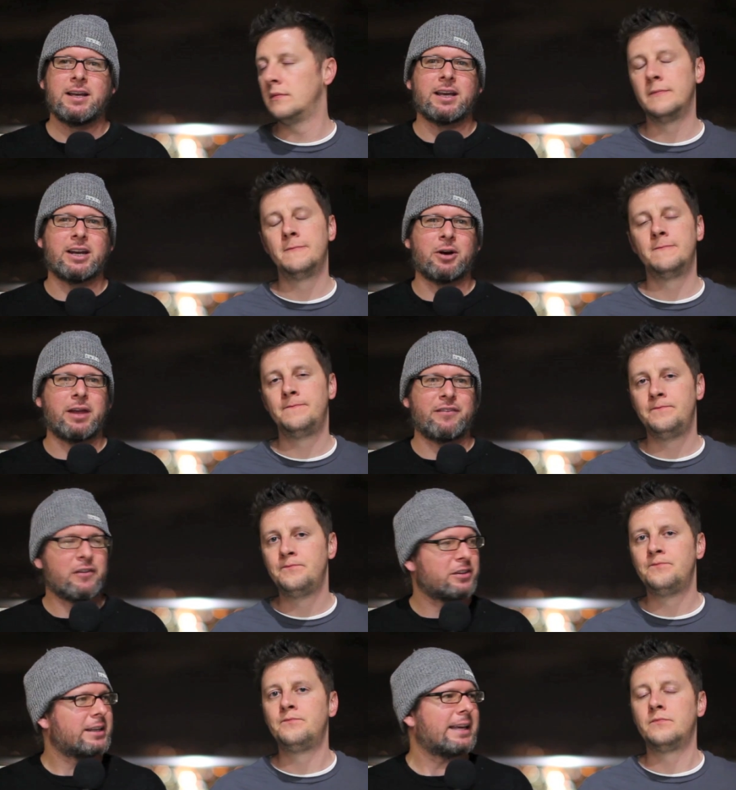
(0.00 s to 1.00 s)
Speaker 1: You know, they have
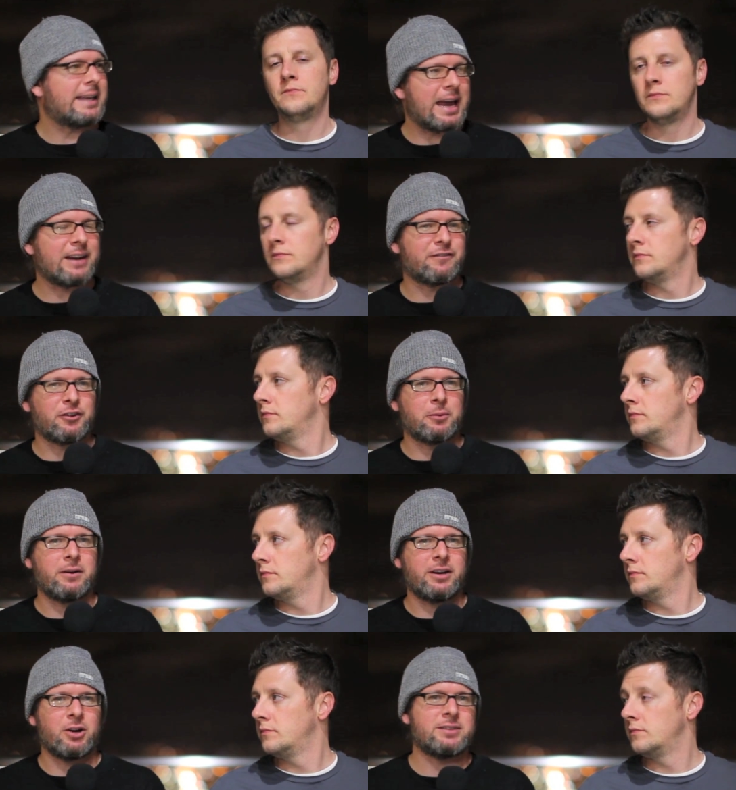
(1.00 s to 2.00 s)
everything to gain from,
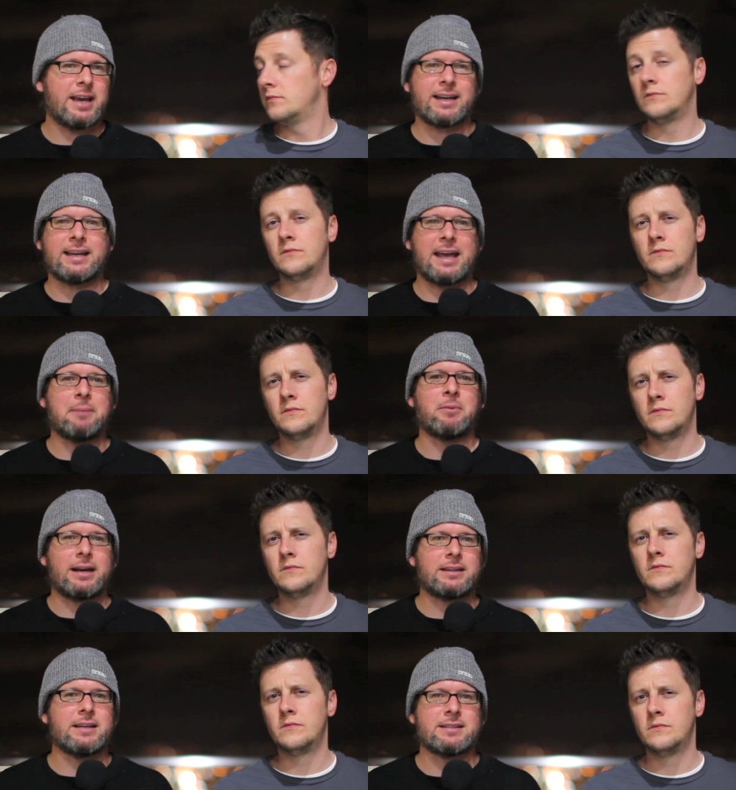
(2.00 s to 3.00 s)
you know, taking a game
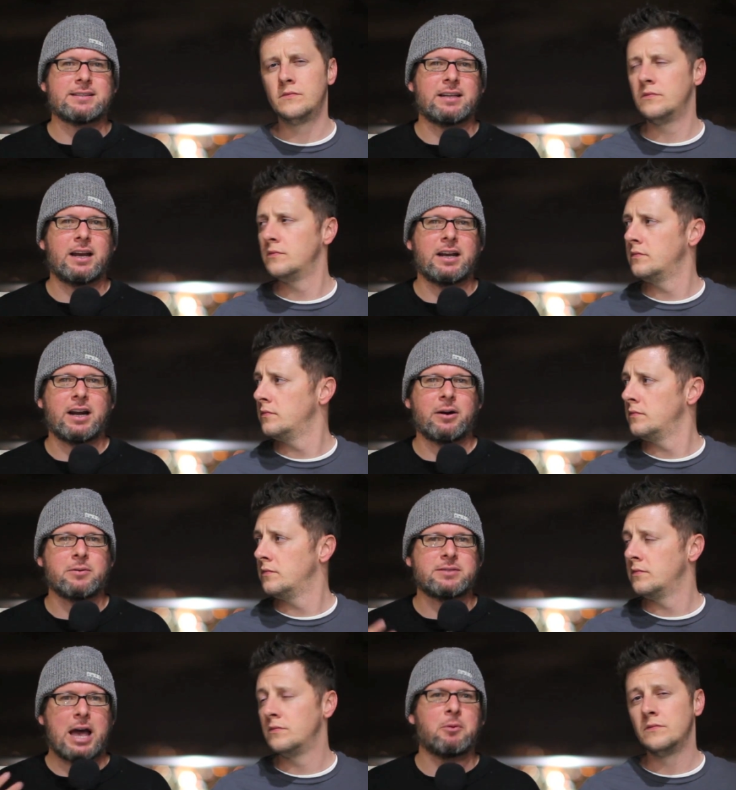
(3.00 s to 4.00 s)
like this. And, and I
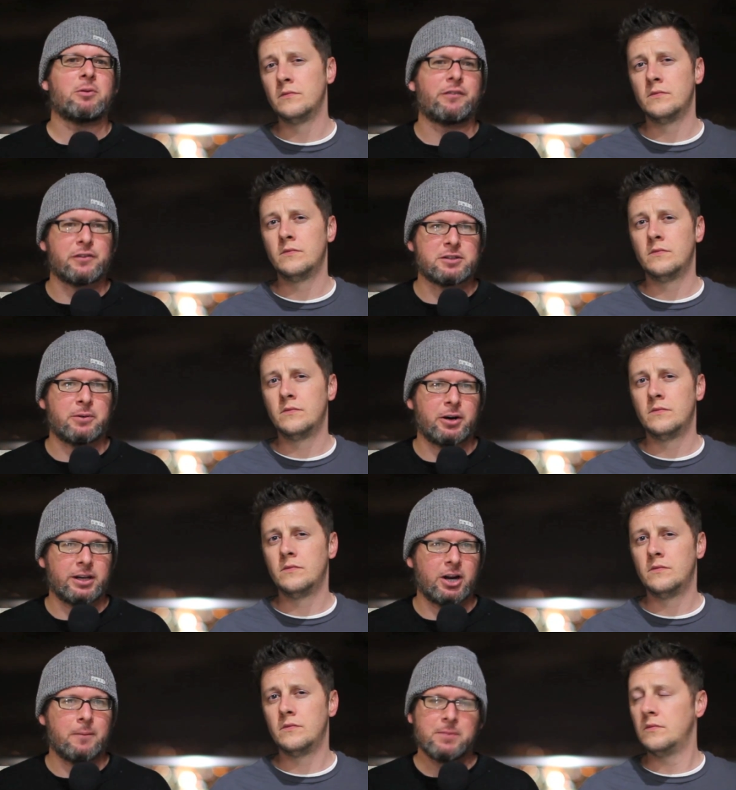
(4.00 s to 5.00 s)
was happy with the first period.
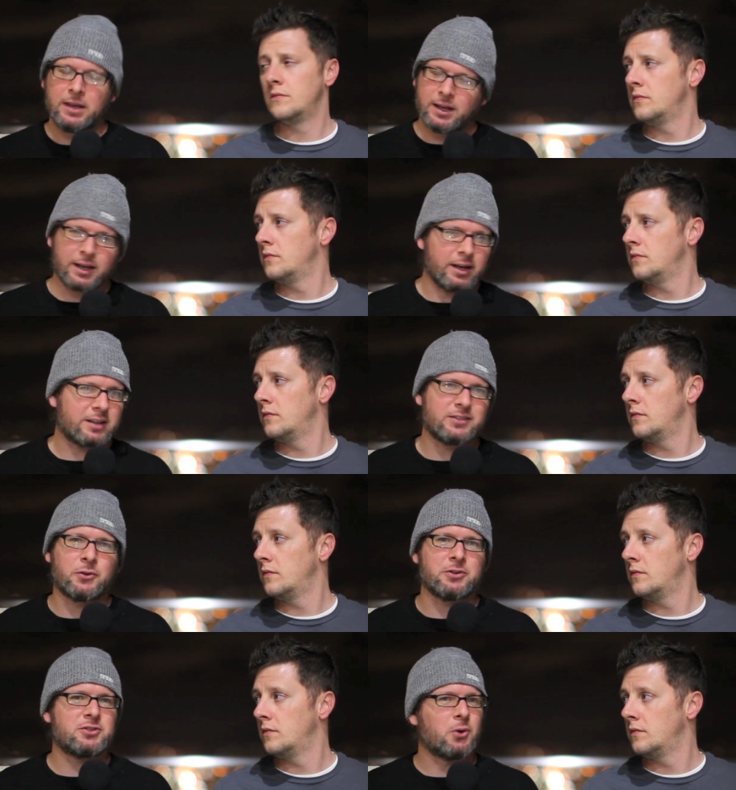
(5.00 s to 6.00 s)
You know, Canucks, of
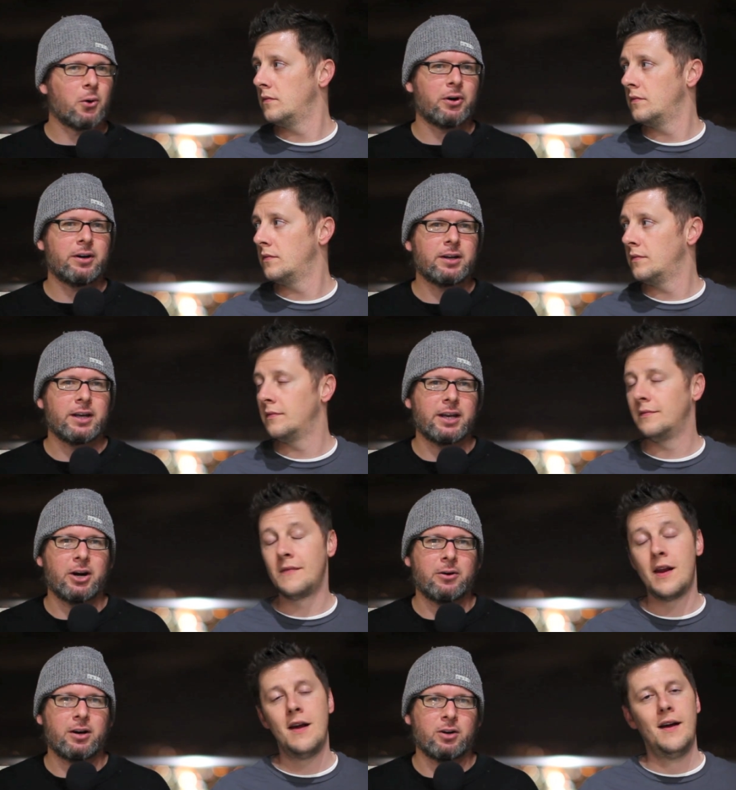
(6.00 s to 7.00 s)
course, score, you
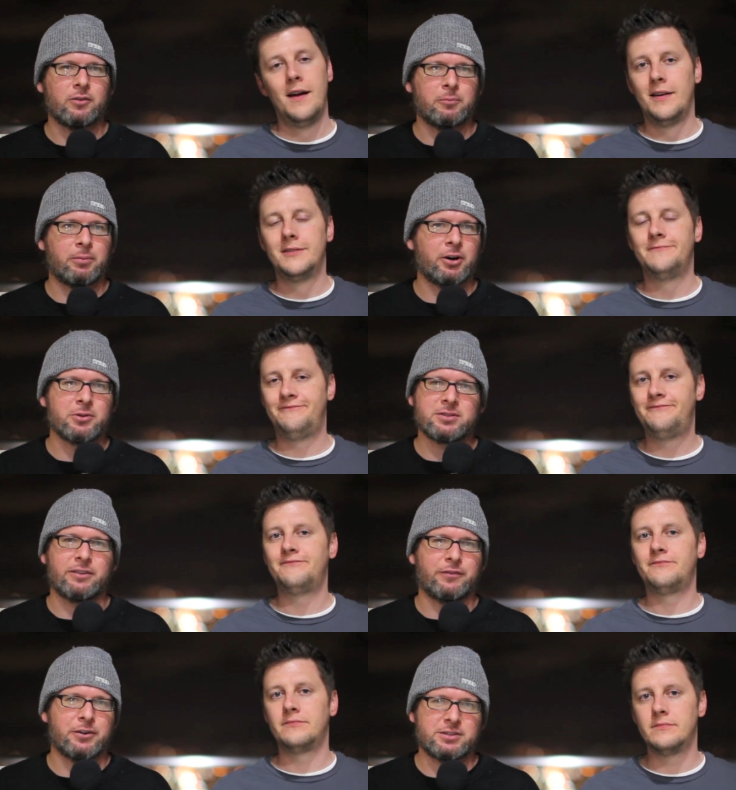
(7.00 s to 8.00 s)
know, a goal from Burrows in
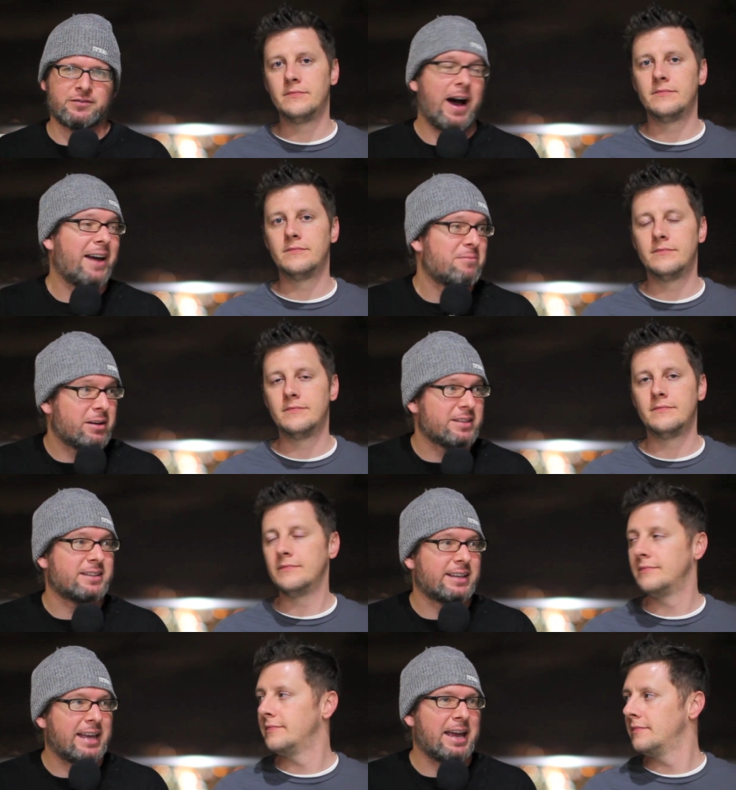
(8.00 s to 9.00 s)
the first five minutes
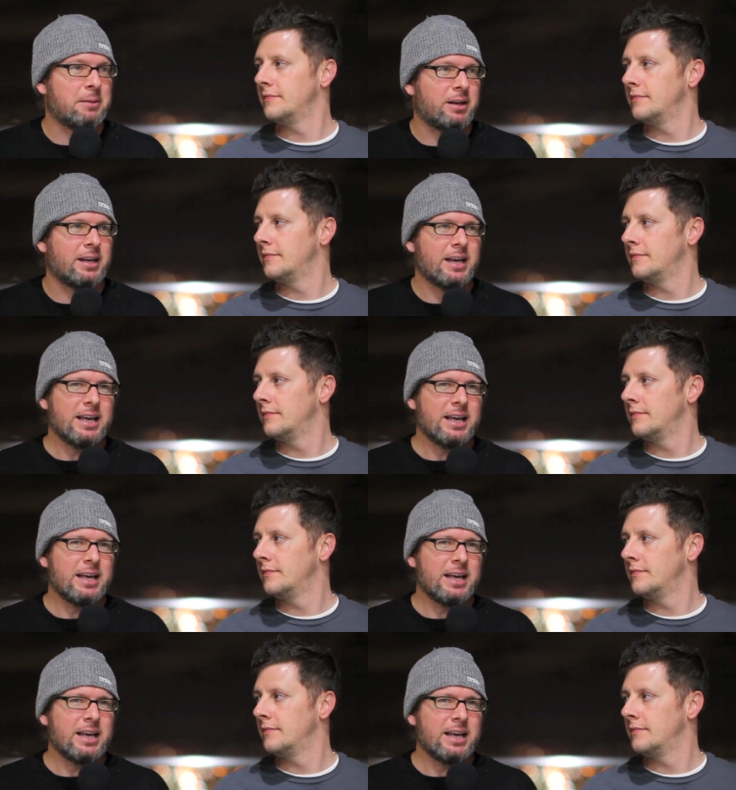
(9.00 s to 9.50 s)
of the game. And